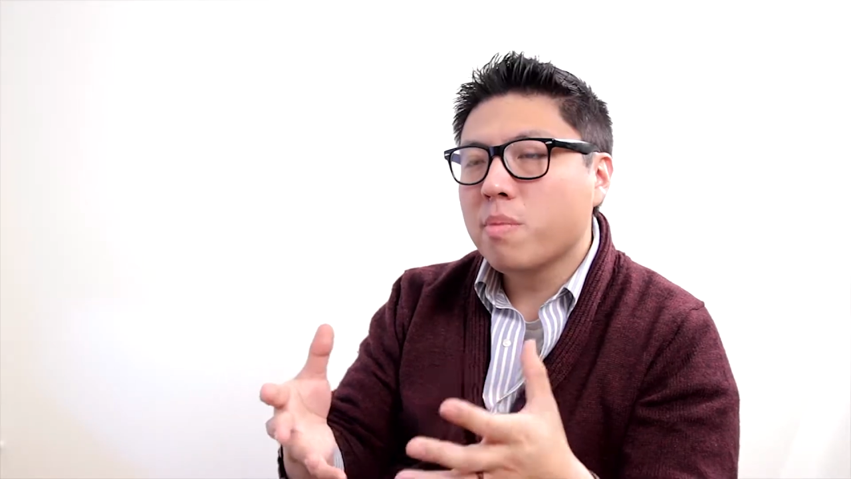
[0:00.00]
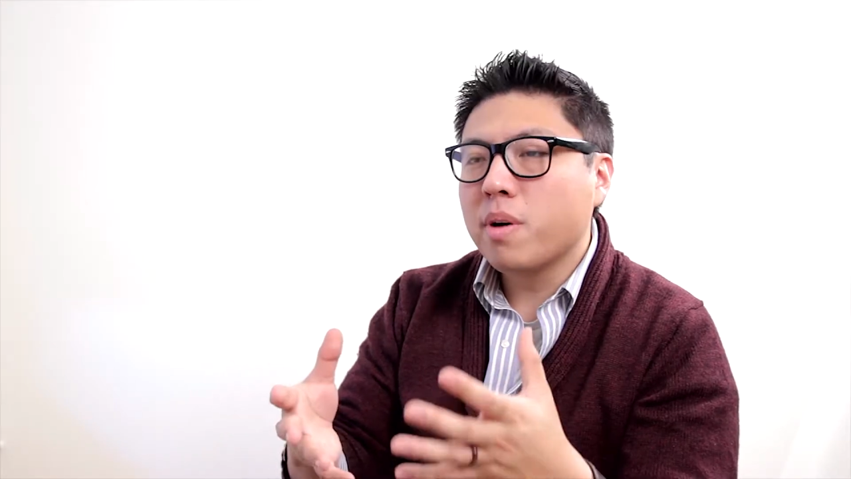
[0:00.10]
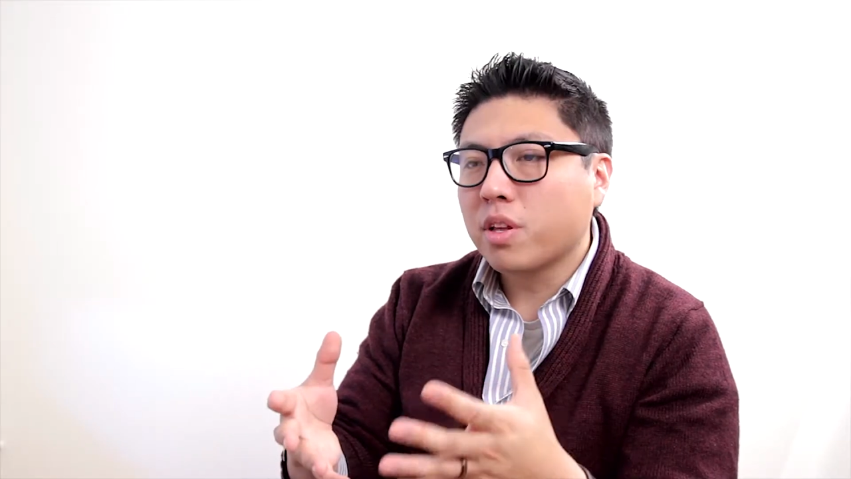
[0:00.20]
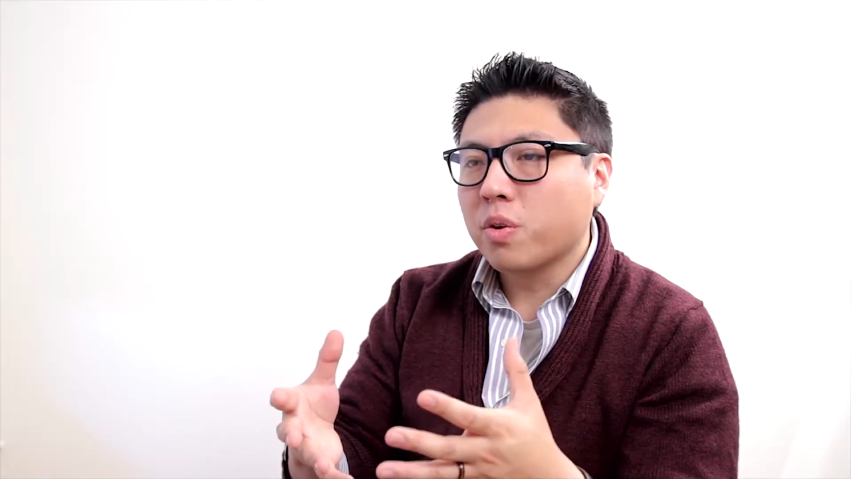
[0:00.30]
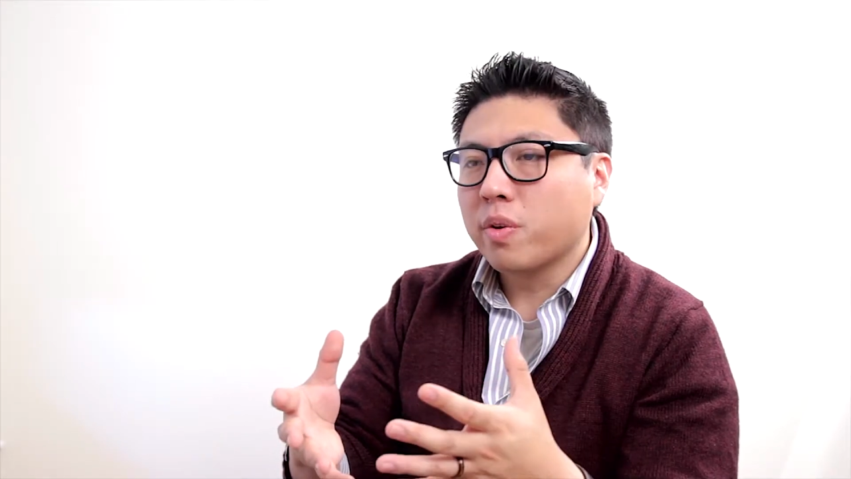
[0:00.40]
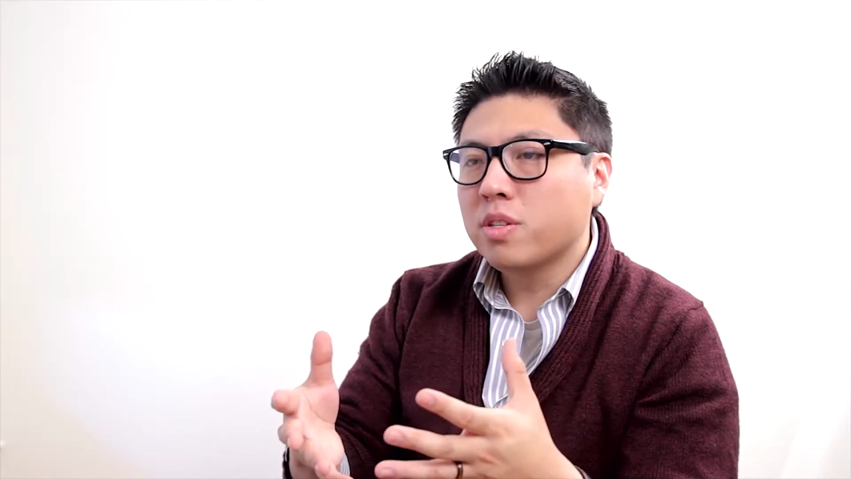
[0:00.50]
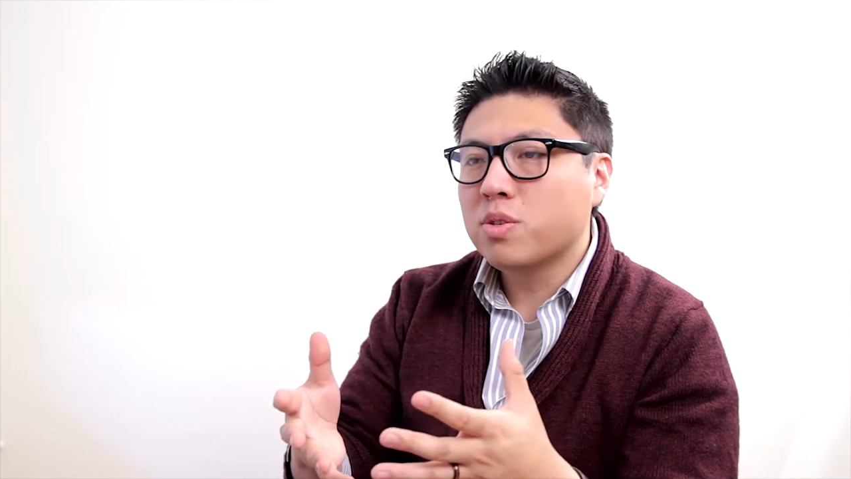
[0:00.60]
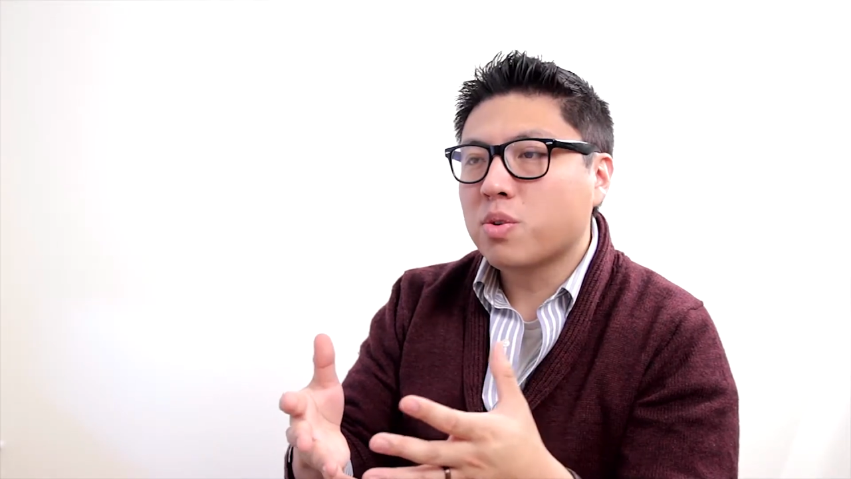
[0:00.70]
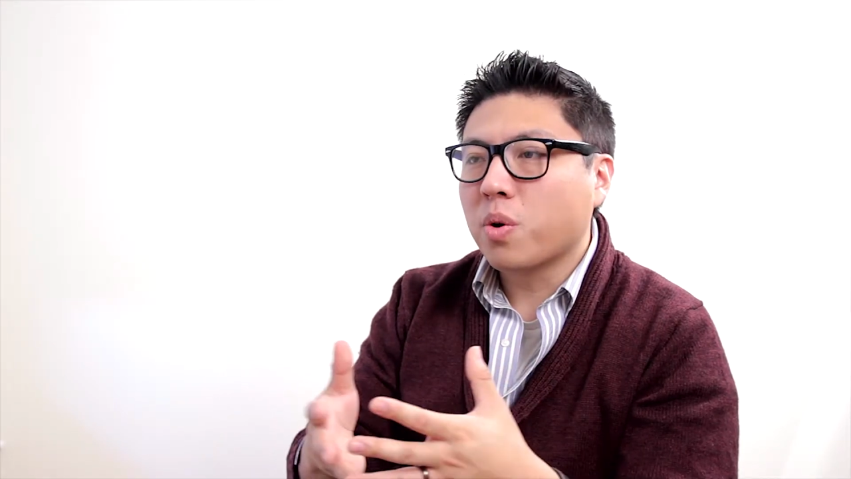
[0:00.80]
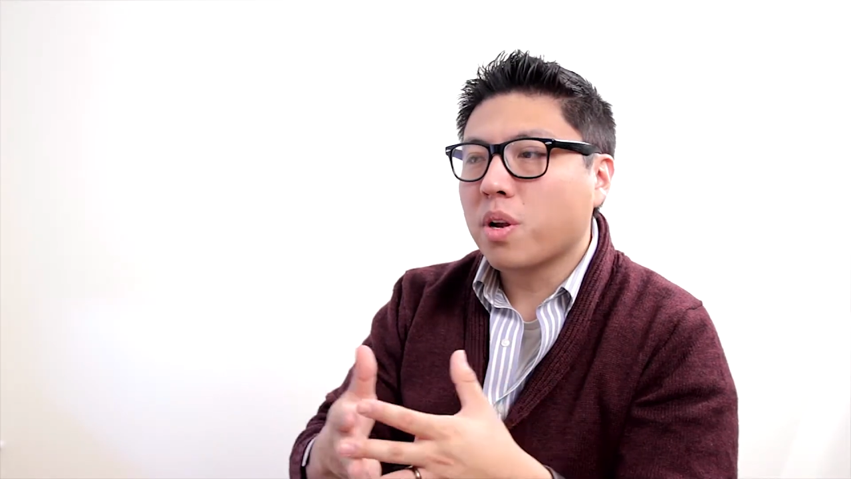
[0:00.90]
about the green
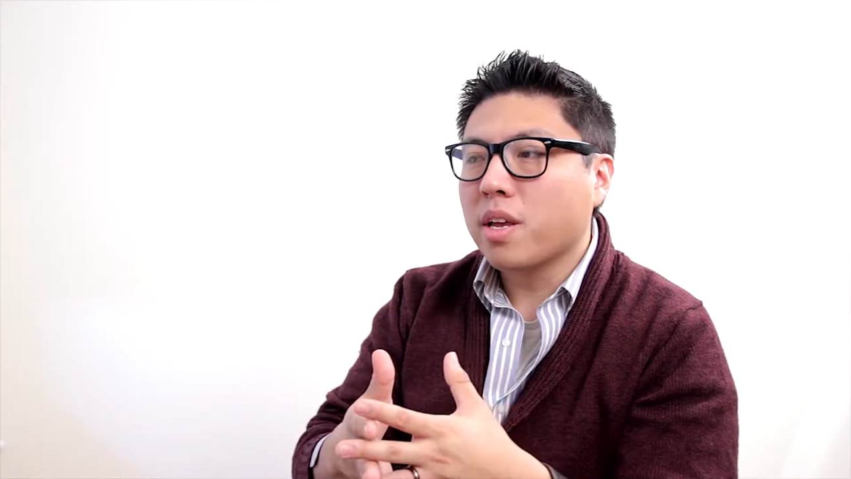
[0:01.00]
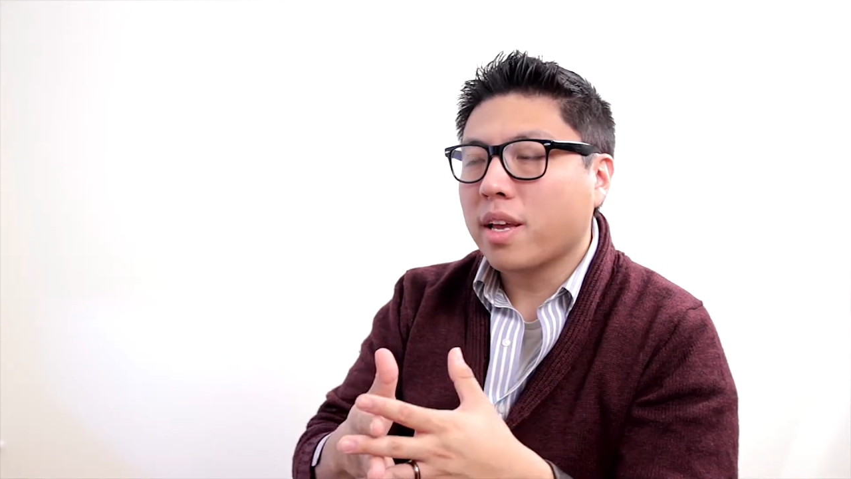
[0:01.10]
story.